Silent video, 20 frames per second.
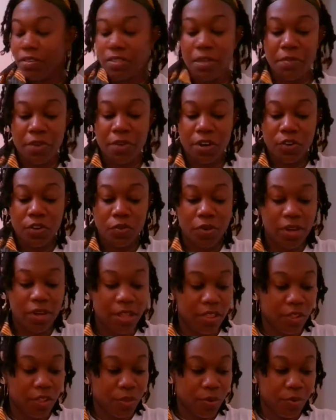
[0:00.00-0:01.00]
So I'm gonna do
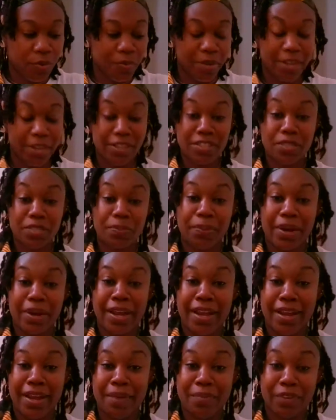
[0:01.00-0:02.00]
another little mini
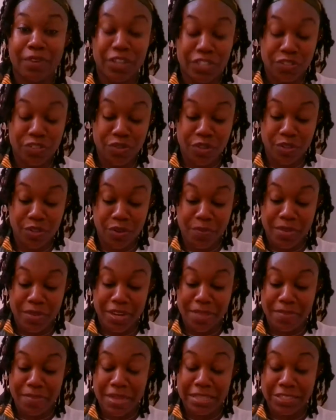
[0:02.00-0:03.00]
spread. I'm gonna do a little
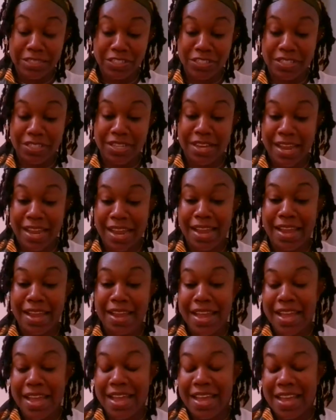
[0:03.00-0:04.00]
mini message today.
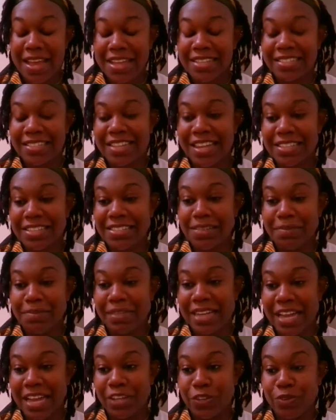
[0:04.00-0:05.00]
It's not
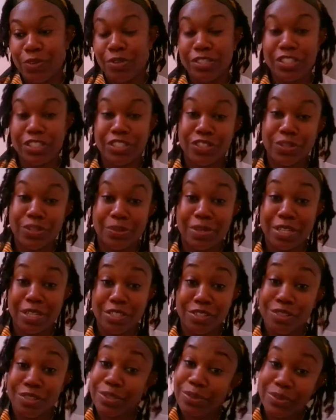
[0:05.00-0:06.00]
something I usually do. It
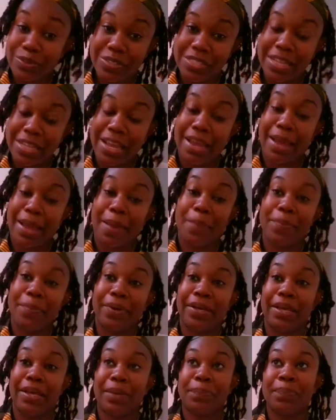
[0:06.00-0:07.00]
is Tuesday,
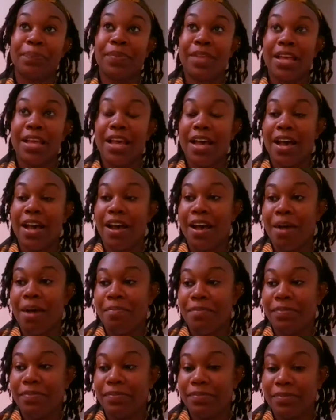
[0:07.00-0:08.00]
but
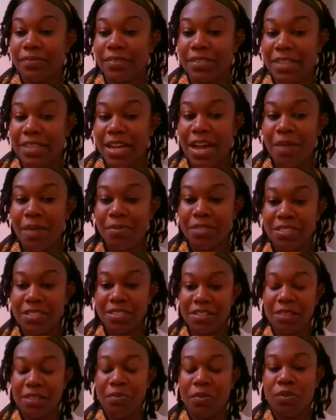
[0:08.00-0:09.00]
yeah, I was just
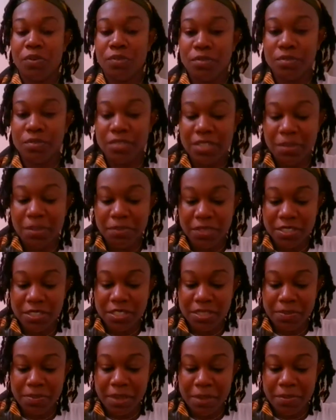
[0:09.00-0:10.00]
in the mood. Something
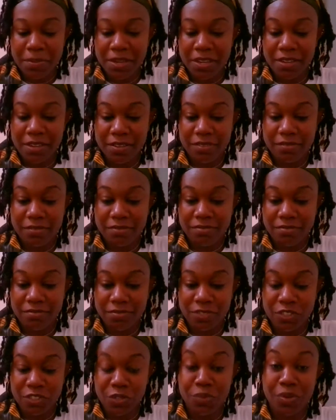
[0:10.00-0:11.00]
just made me
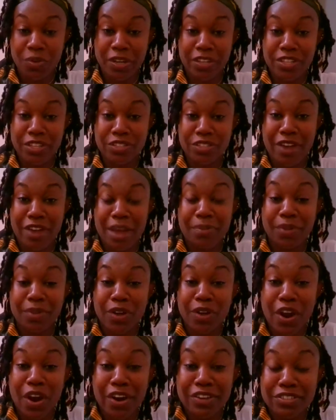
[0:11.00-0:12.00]
do it. Just grab the
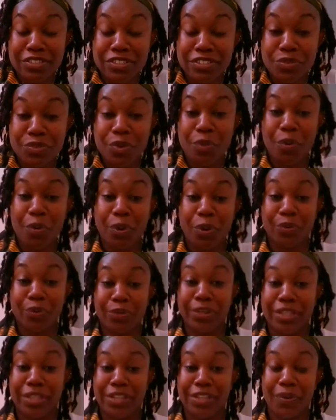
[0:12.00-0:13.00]
cards and do a quick
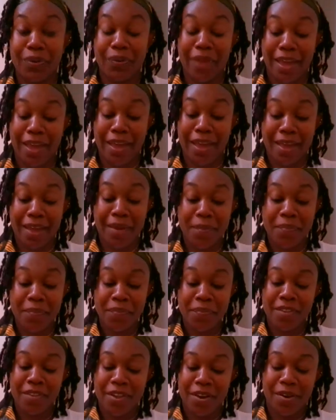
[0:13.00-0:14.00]
read, okay?
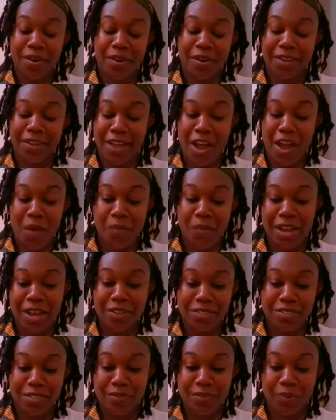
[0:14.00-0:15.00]
Early I went
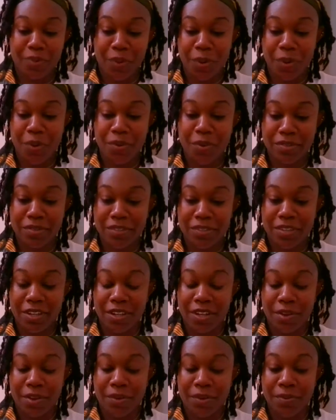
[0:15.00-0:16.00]
out to vote,
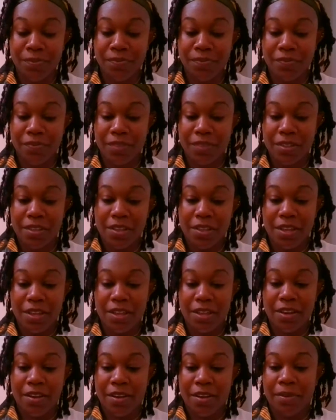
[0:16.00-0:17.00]
you know?
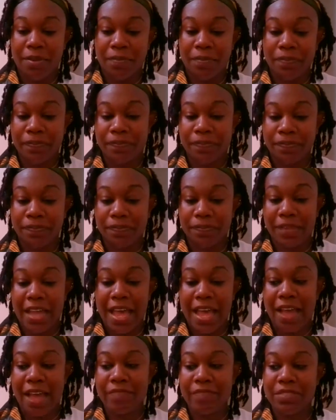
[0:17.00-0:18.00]
And
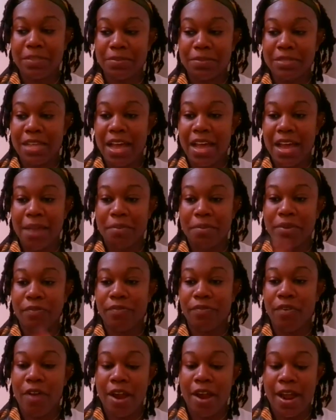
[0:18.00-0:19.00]
I have some time
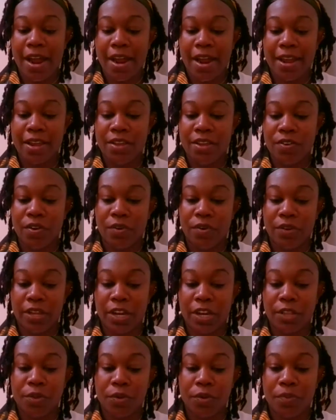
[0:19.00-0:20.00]
before I, you know, get
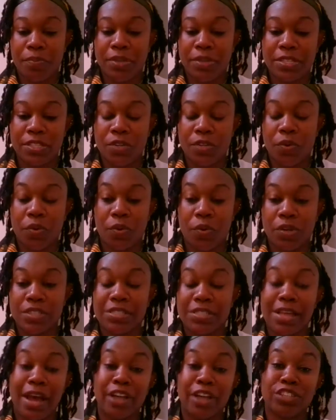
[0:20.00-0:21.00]
a little busy or
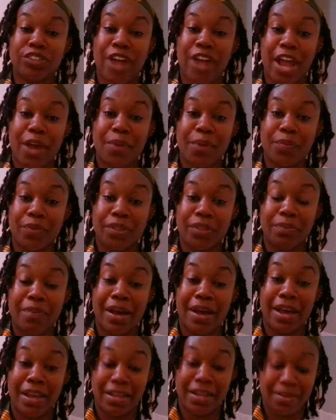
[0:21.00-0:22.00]
sidetracked with
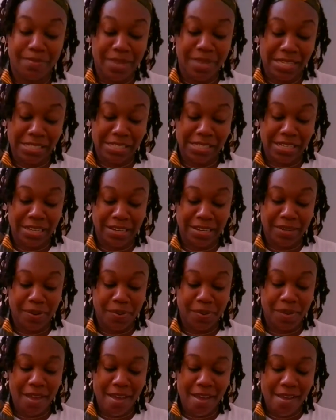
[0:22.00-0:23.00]
my son,
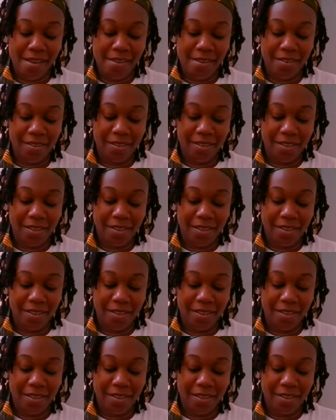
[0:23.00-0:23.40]
okay?